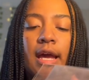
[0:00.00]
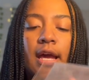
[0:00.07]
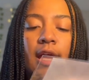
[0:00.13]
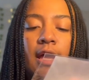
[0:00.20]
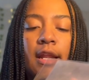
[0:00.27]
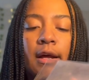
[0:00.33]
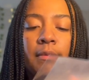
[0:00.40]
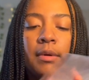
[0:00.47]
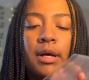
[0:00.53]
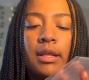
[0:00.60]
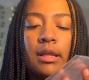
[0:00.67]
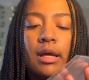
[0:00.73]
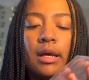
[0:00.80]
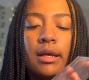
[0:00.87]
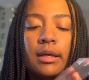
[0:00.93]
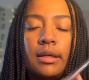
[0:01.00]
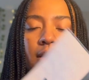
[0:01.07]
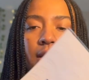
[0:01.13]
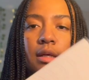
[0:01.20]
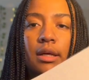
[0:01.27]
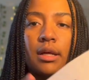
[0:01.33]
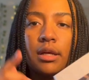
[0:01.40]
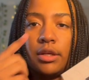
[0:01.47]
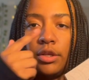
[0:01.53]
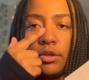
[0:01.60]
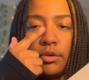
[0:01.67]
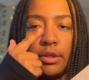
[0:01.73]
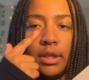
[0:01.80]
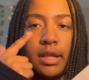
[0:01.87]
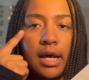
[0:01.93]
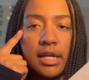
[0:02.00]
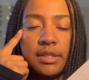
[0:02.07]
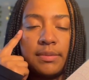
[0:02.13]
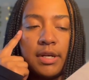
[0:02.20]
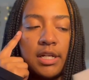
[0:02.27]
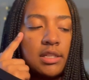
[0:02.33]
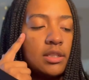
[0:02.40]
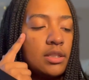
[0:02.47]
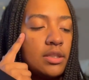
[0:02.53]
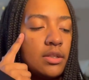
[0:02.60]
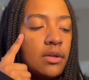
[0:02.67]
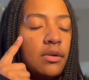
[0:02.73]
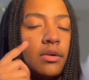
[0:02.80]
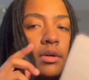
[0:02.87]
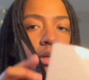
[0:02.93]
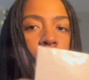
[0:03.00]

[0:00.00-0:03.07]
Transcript: And I bought like, you know, the lash pads, so